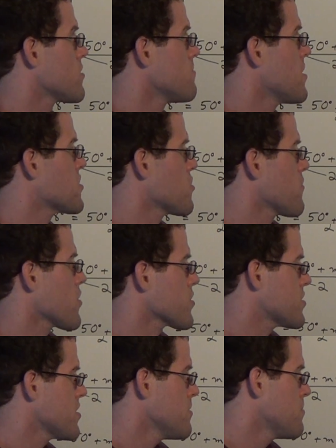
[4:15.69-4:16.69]
The measure of
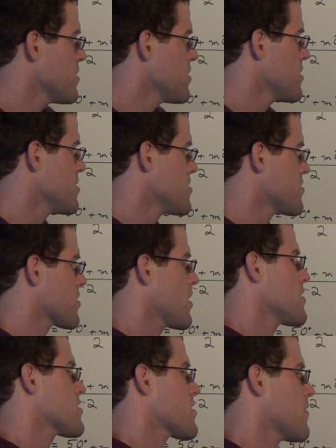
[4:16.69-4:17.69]
arc CB is
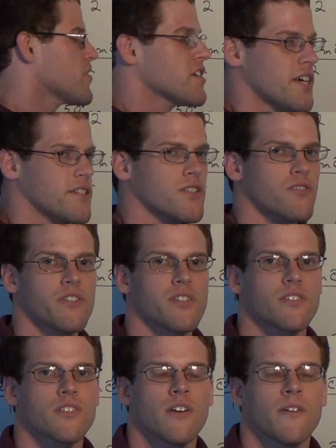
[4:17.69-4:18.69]
78
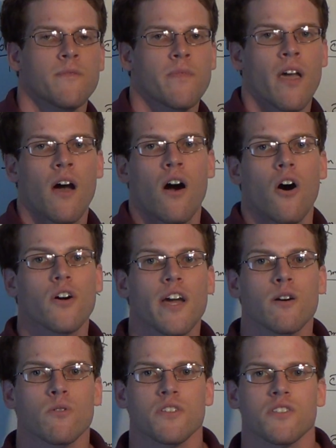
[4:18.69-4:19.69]
degrees.
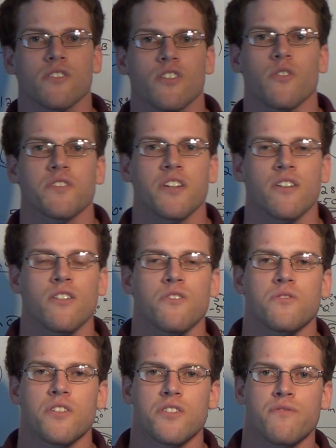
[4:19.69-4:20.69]
Okay, well this is going to
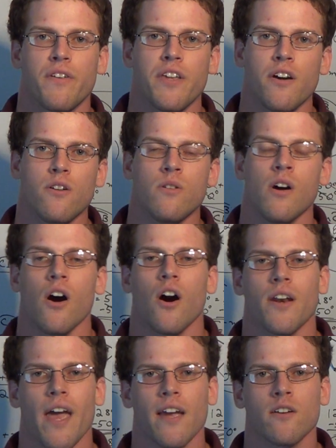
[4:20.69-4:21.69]
conclude this video
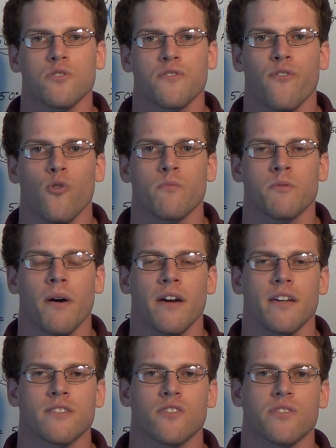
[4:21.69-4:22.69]
on angles formed
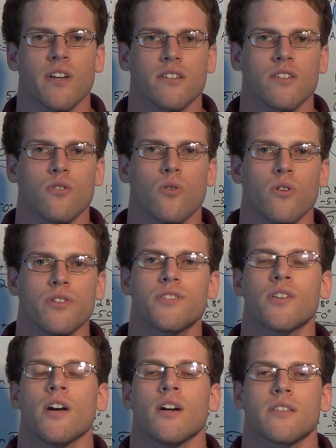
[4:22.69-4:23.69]
by intersecting
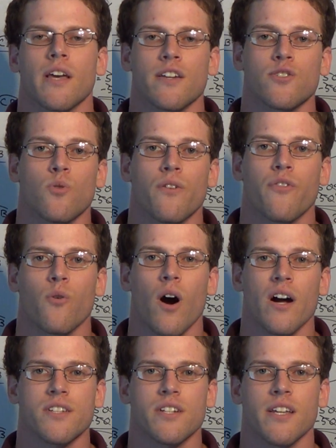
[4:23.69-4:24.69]
chords. Thank you all for
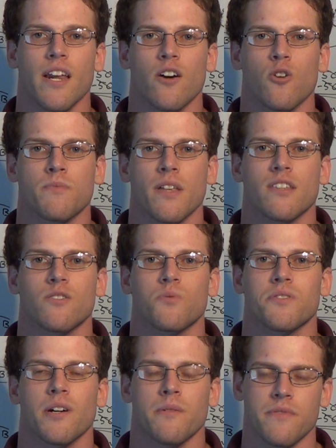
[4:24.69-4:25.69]
watching and I hope that this
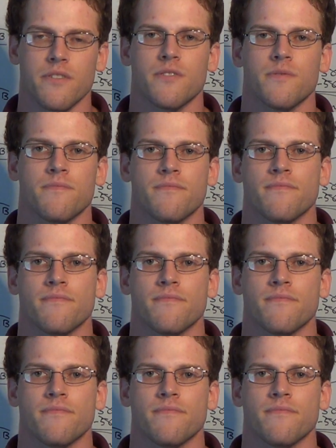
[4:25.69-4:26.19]
was helpful.